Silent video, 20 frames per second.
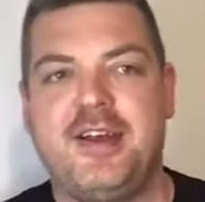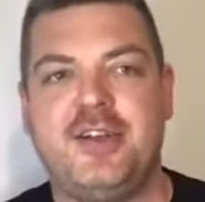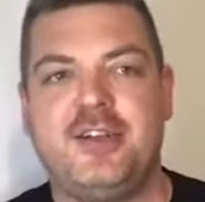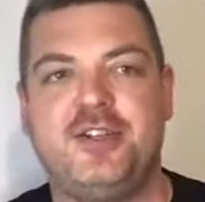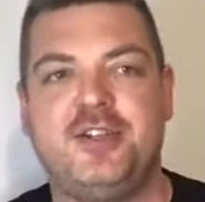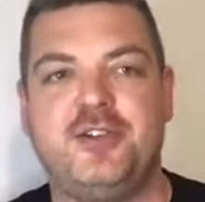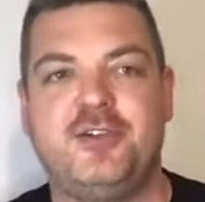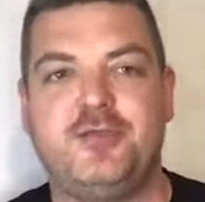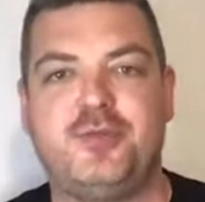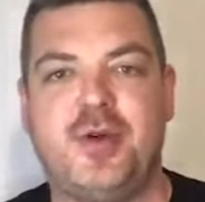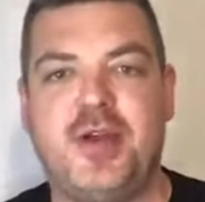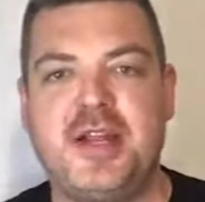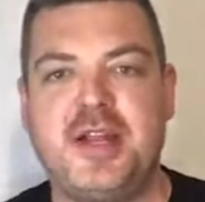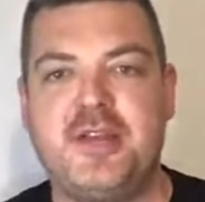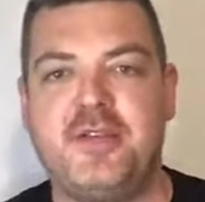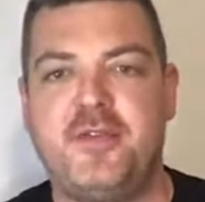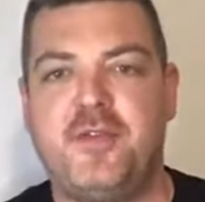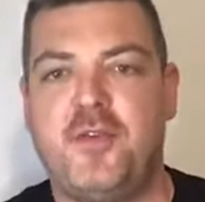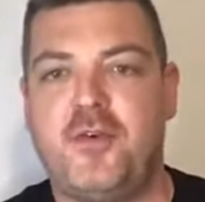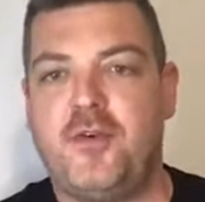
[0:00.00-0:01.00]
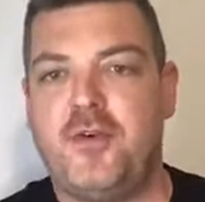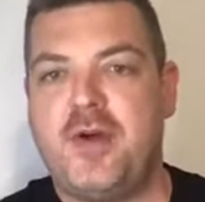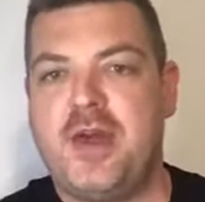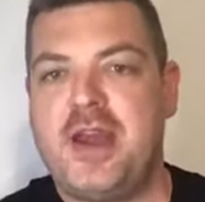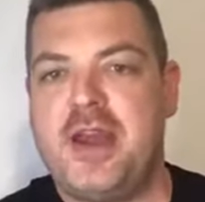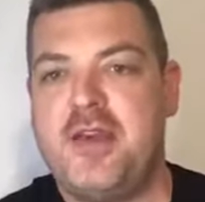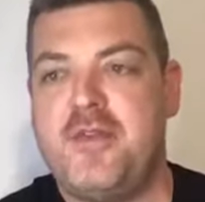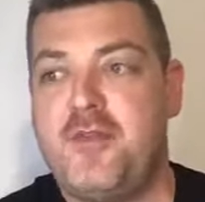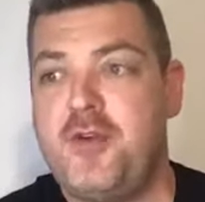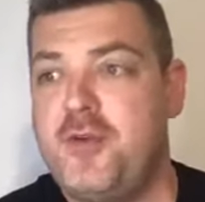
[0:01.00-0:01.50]
Just waiting for
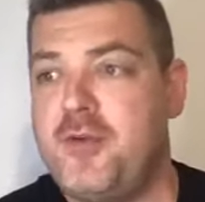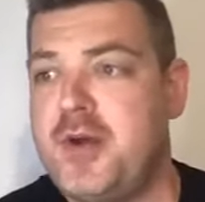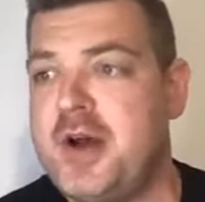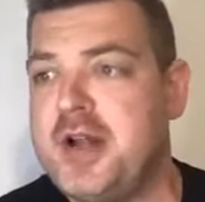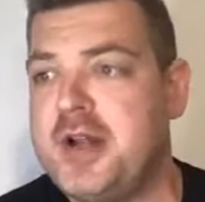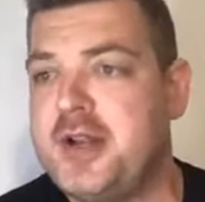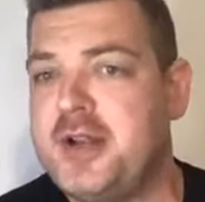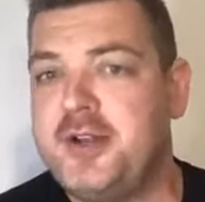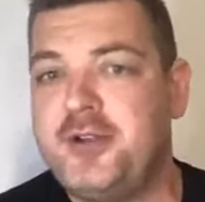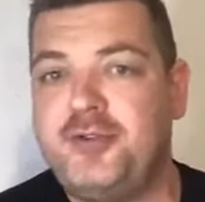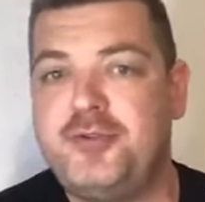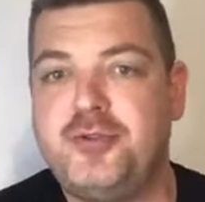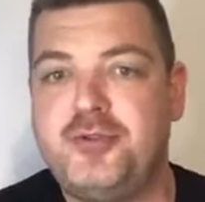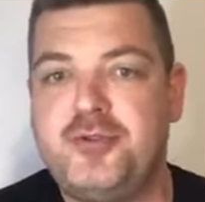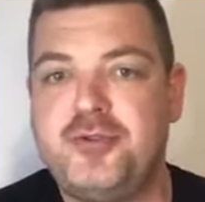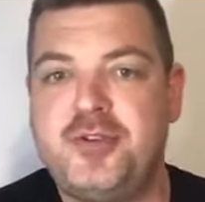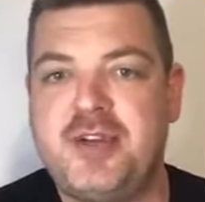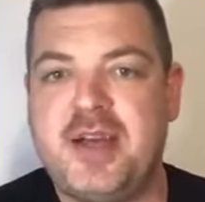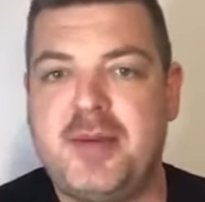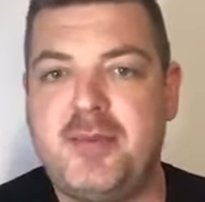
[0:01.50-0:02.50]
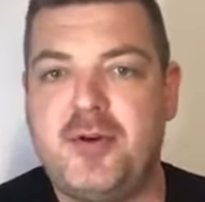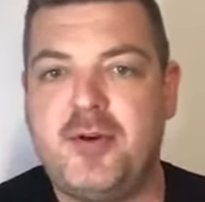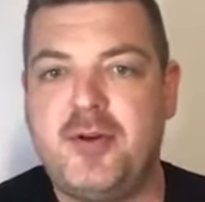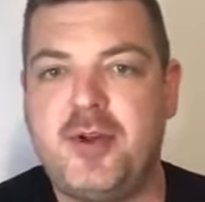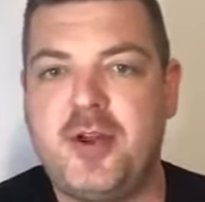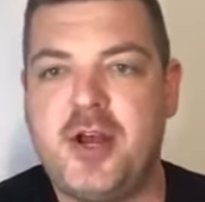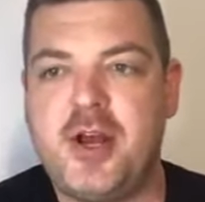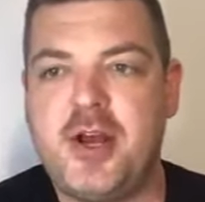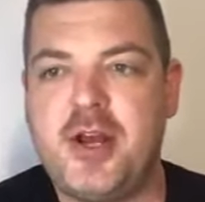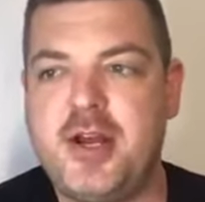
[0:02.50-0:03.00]
everyone to come
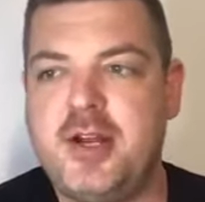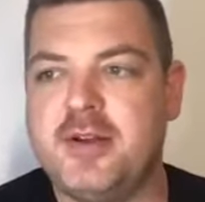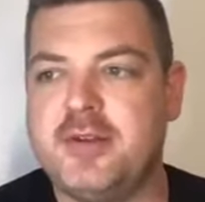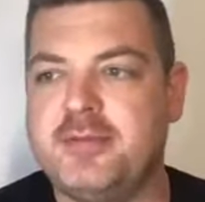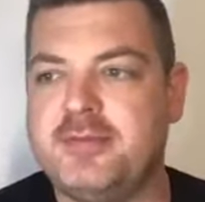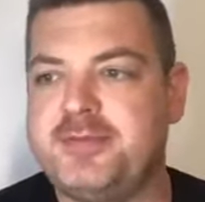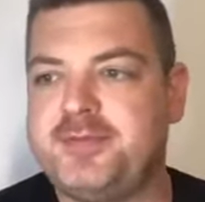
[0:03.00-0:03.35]
online.